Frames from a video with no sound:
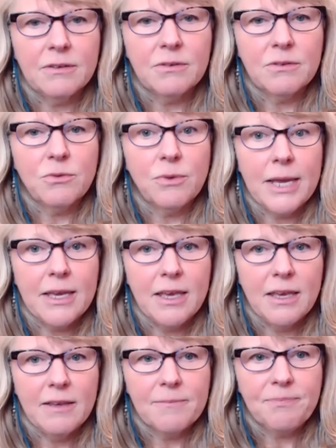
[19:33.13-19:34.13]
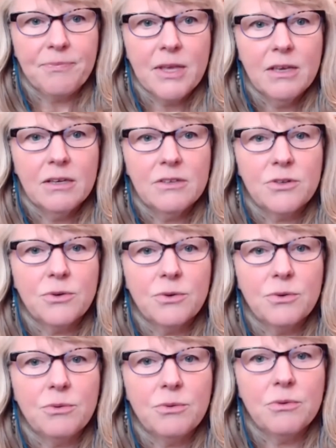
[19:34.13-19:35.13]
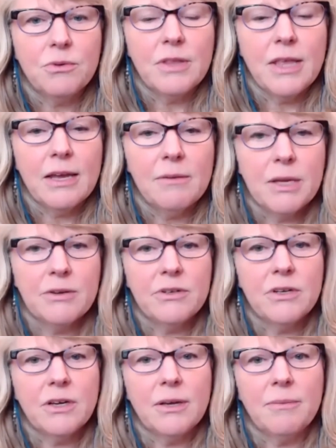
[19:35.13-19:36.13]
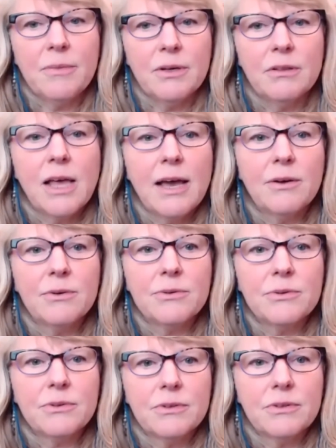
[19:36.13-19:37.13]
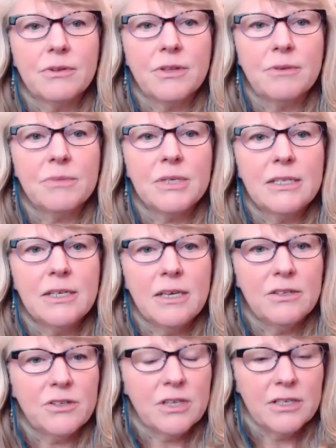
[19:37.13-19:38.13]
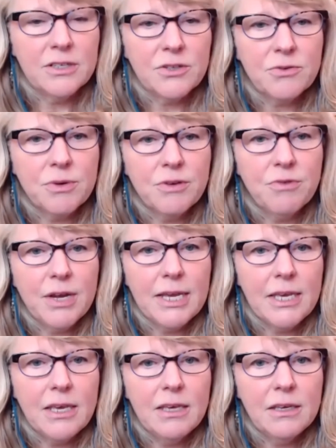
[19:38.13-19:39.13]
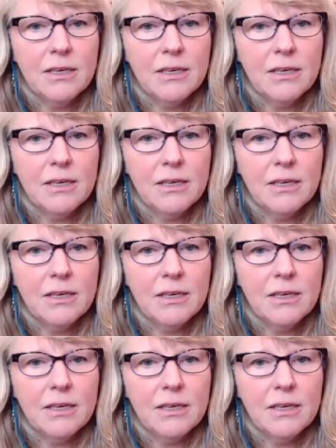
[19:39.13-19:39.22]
Reiki. So that amount of time allows them to teach the history of Reiki,